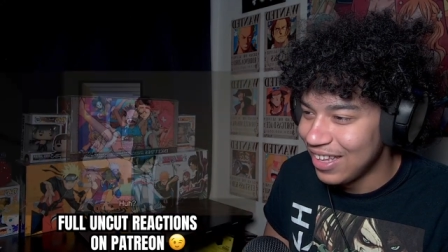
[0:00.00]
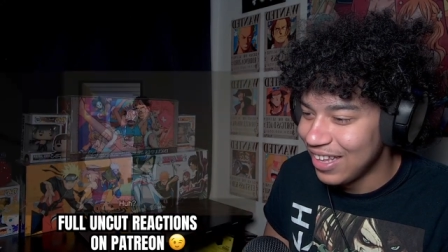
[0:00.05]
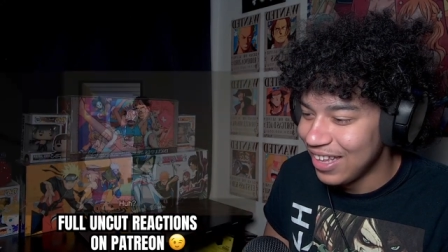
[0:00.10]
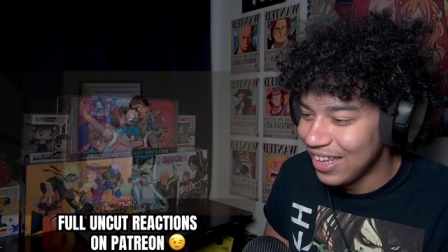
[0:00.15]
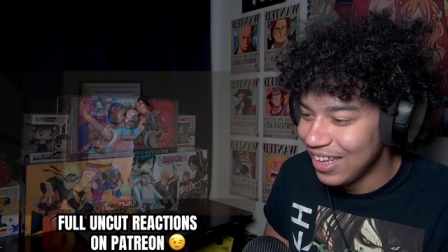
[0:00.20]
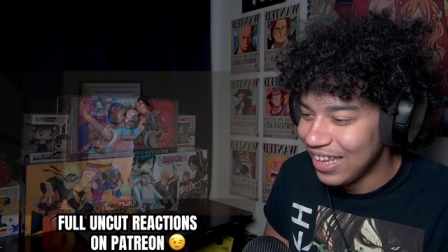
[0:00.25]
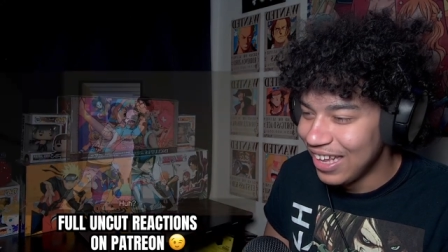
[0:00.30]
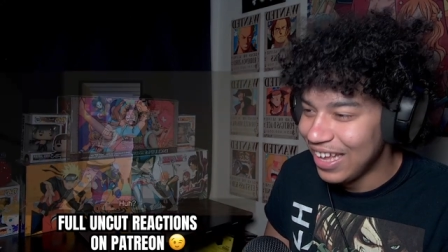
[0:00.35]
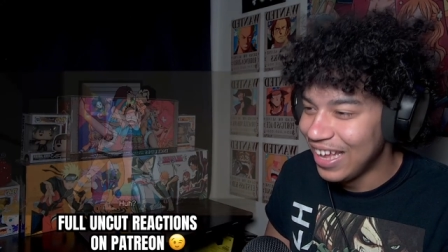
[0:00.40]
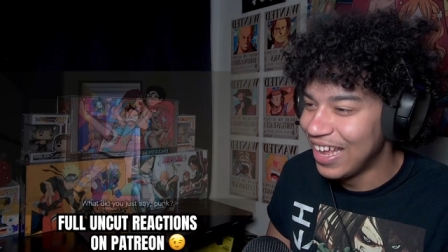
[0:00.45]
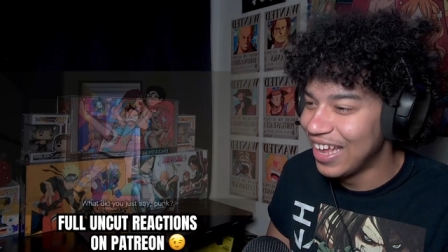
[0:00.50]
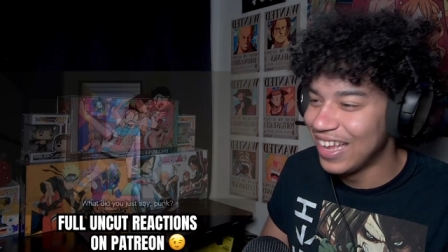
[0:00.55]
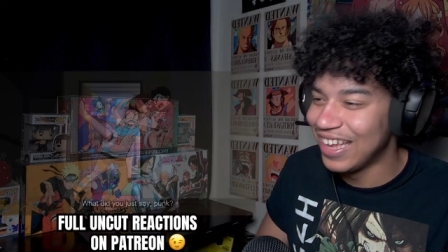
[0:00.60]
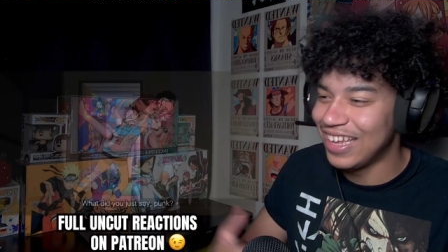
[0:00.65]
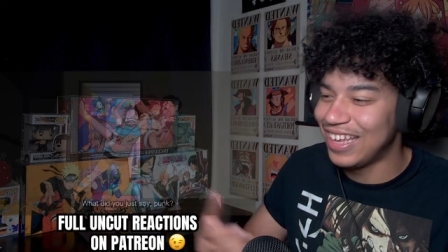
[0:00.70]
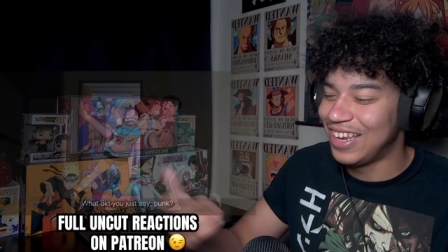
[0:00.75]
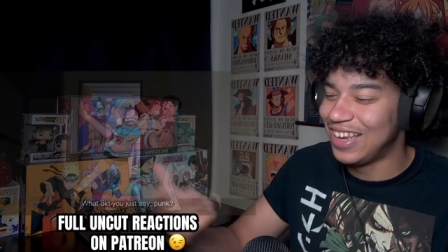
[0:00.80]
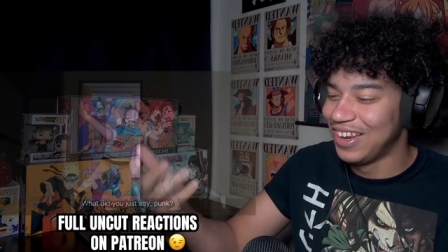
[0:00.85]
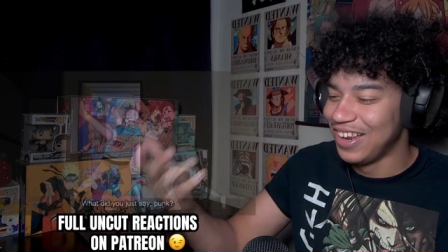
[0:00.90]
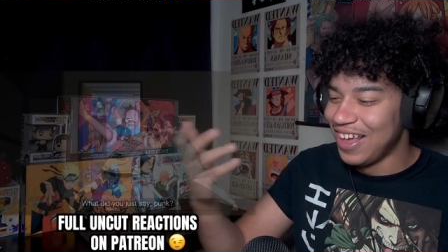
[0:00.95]

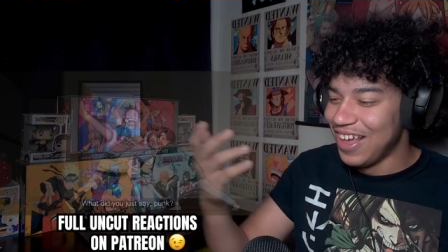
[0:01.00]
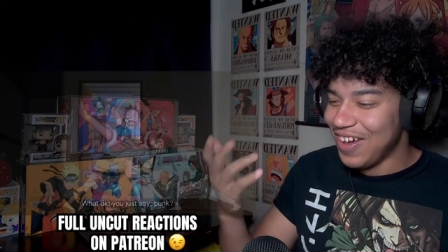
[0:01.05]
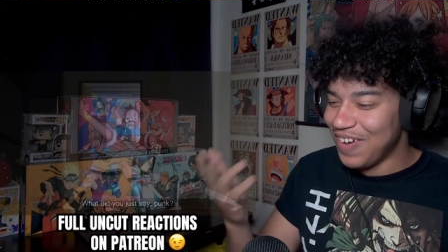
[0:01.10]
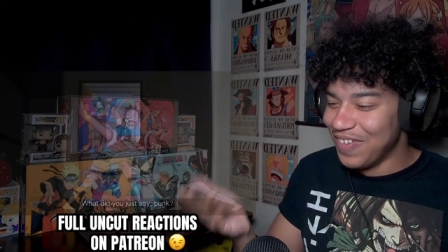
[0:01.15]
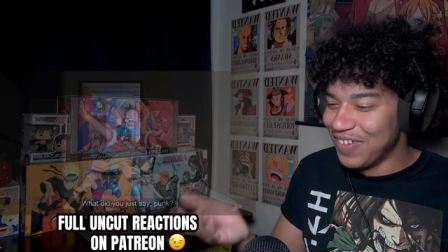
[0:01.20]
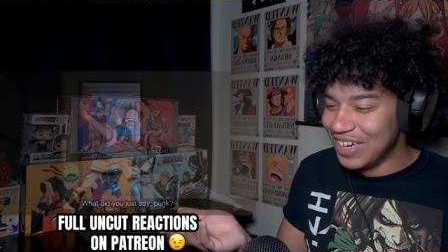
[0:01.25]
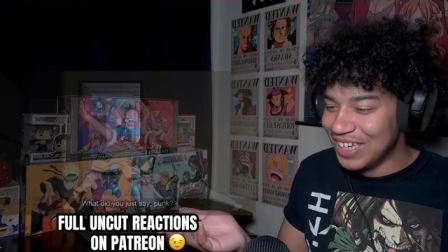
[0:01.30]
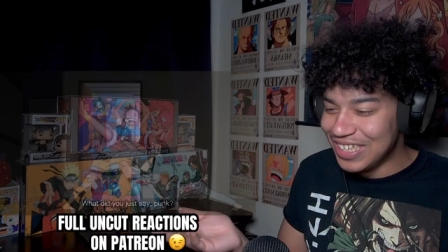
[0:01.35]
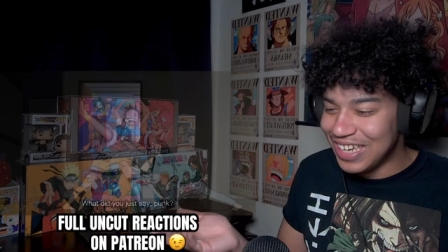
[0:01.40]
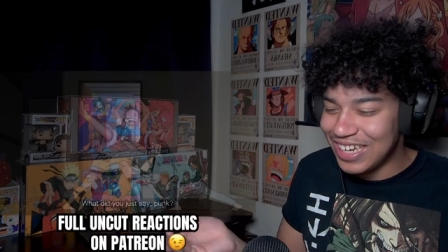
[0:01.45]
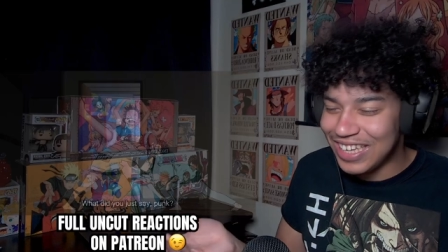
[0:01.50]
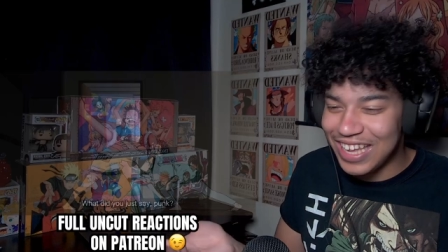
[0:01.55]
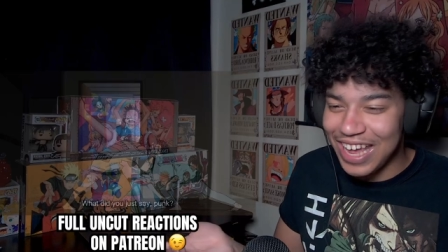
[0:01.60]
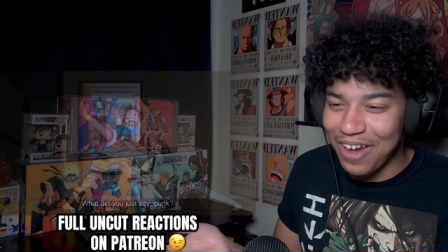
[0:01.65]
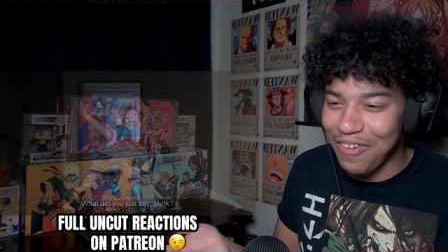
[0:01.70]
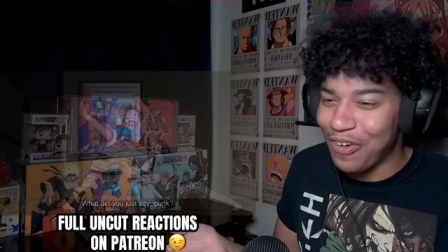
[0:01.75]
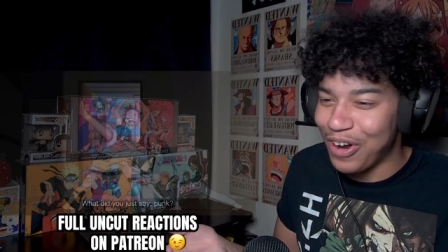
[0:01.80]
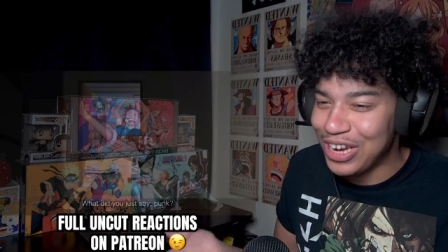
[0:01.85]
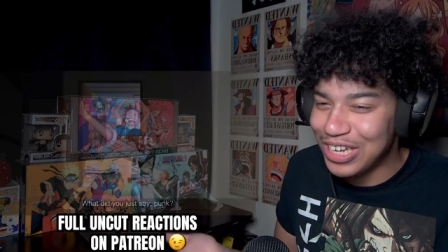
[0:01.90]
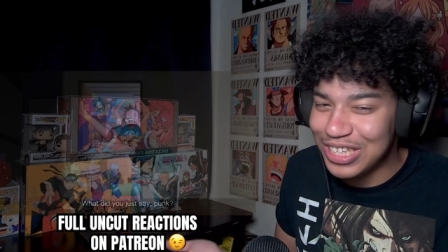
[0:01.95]
What
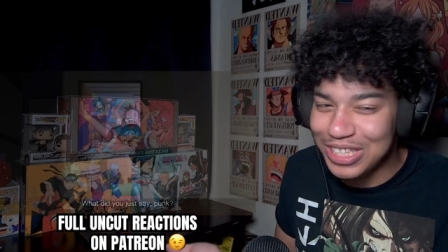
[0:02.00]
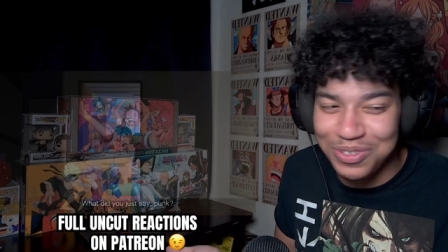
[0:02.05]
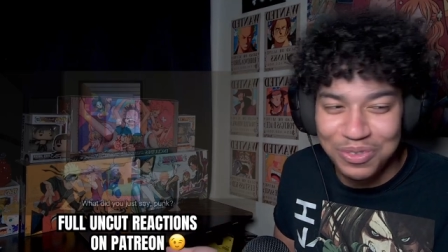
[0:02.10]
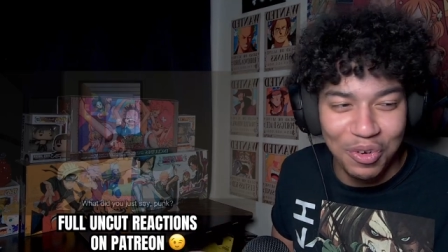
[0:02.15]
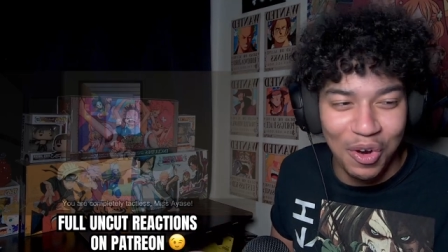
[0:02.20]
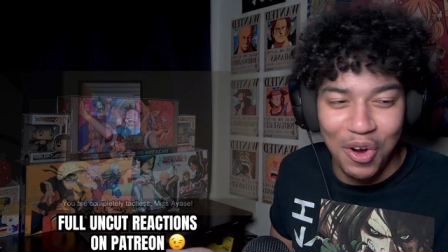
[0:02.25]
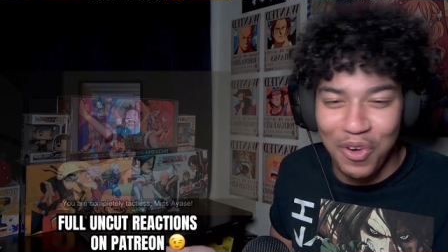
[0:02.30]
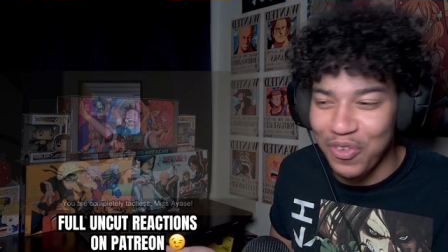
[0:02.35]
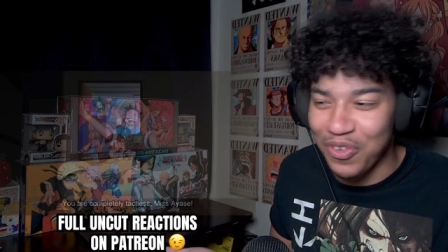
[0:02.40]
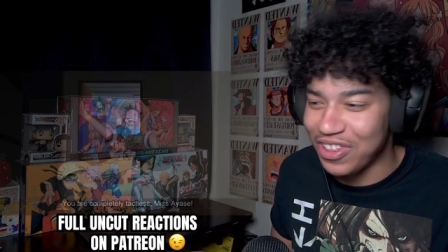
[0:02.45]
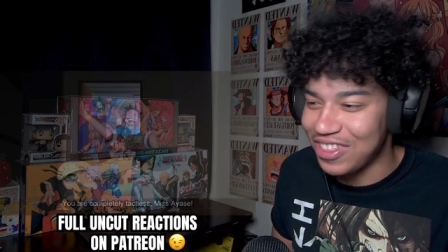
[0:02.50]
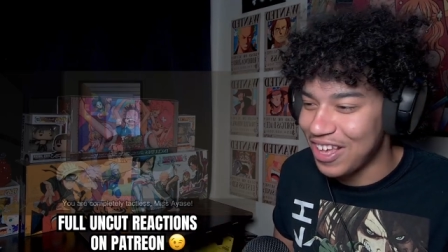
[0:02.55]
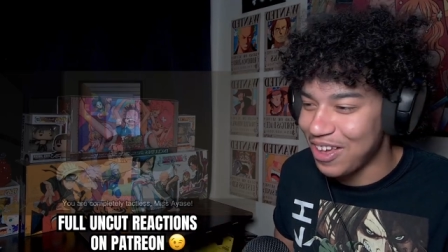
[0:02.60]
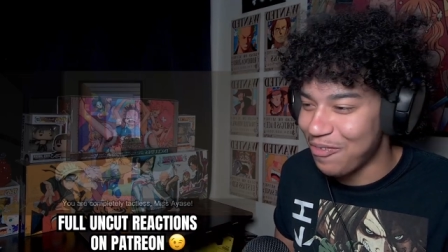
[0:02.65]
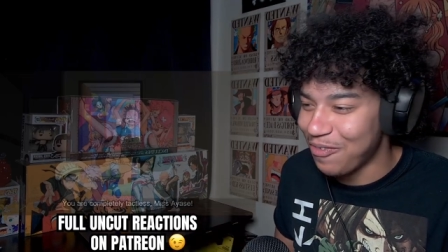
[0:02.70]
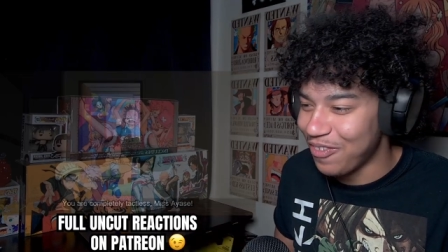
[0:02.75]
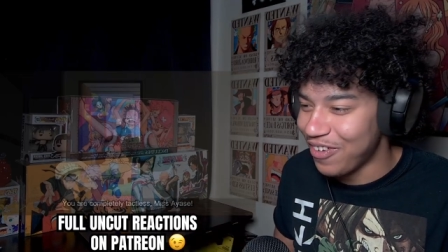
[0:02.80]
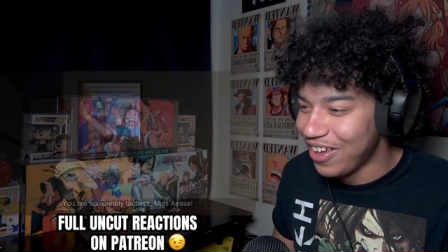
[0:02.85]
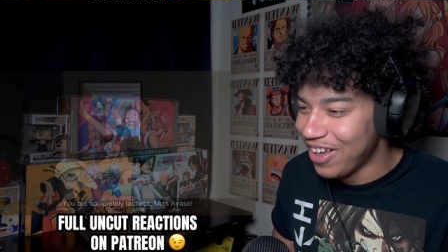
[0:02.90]
is wrong with him?